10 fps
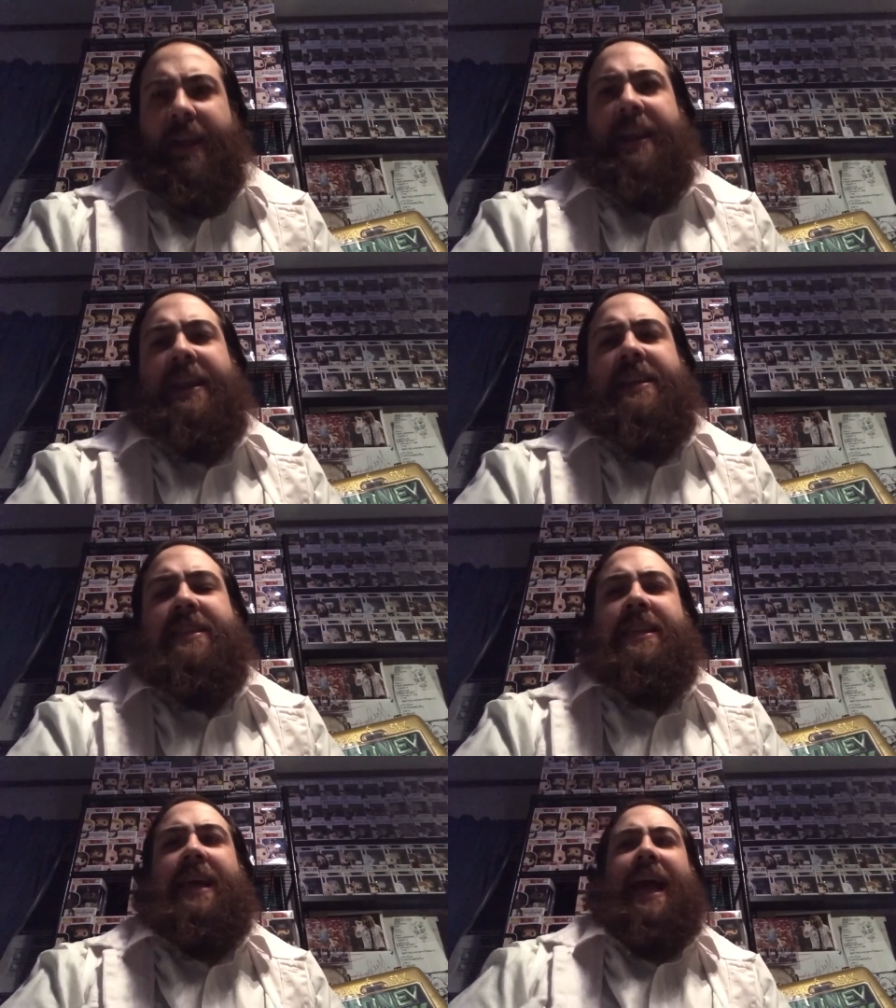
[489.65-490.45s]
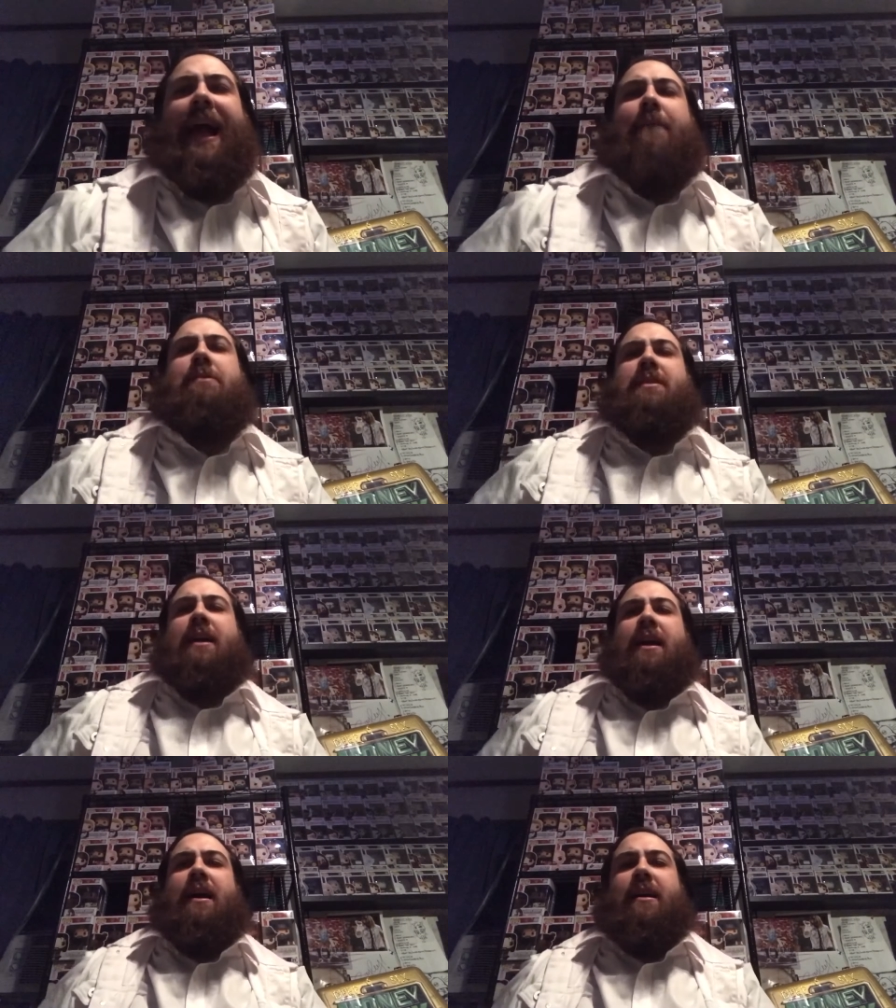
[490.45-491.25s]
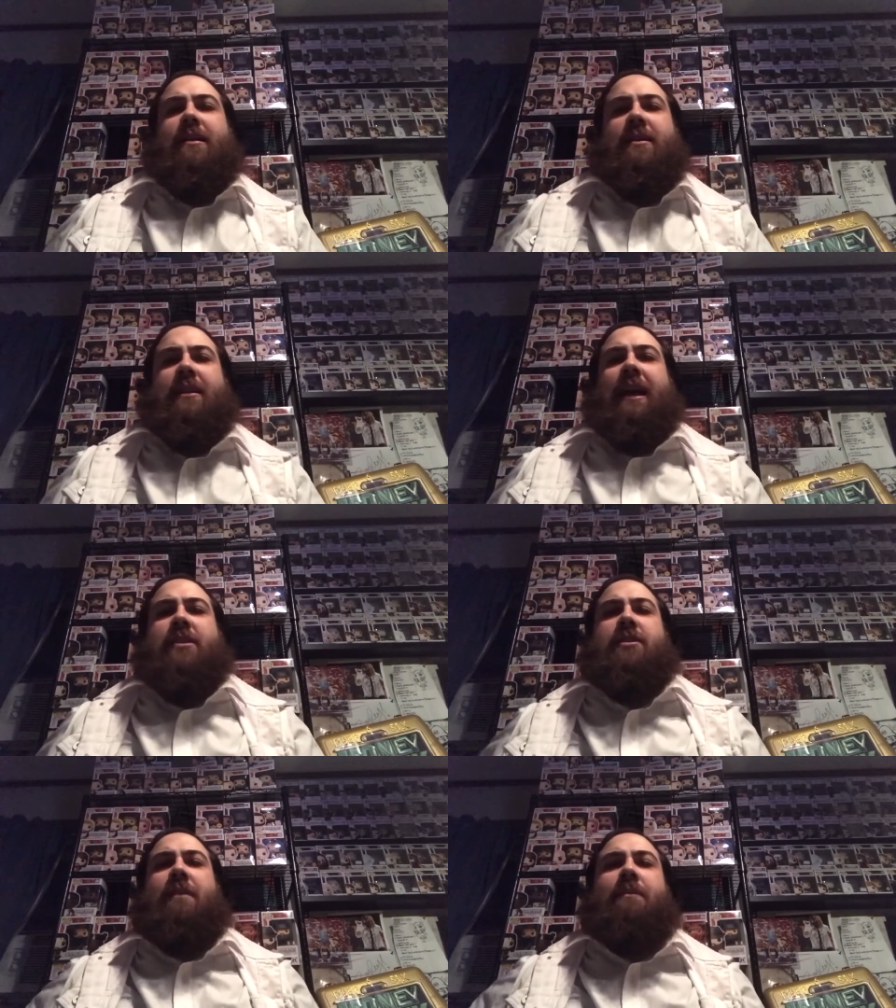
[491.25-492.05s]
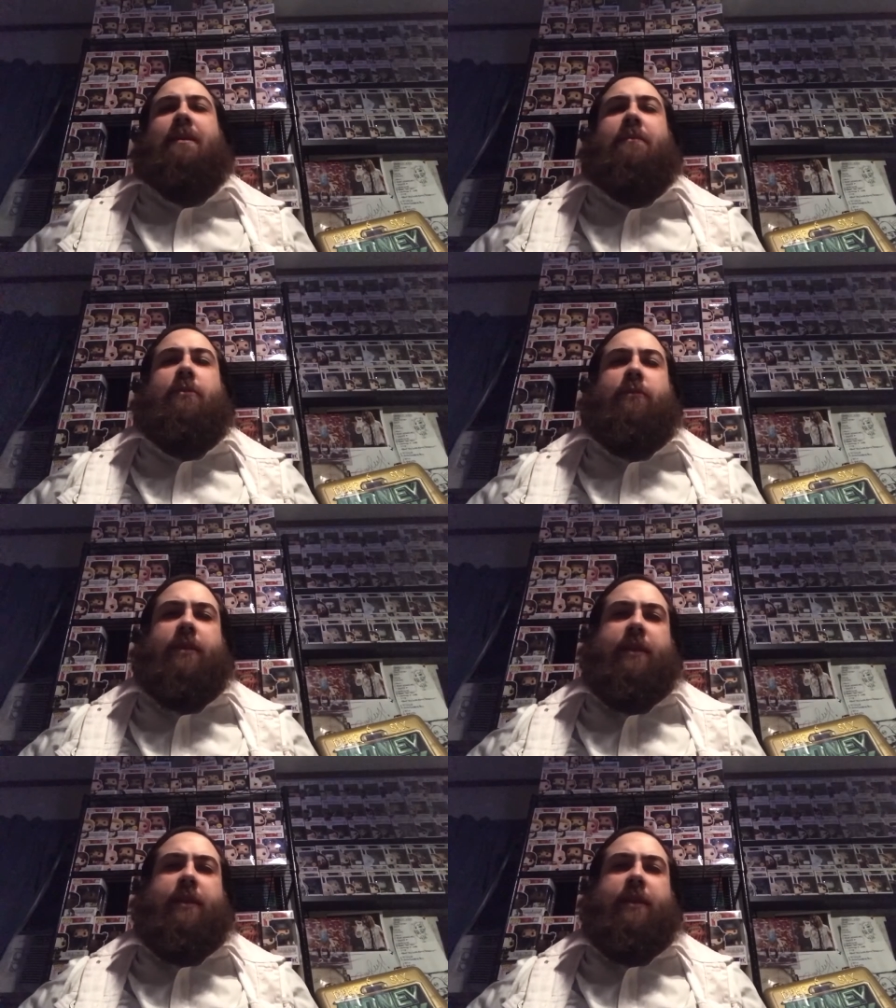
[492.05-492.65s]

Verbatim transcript: It is the Amazon slash WWE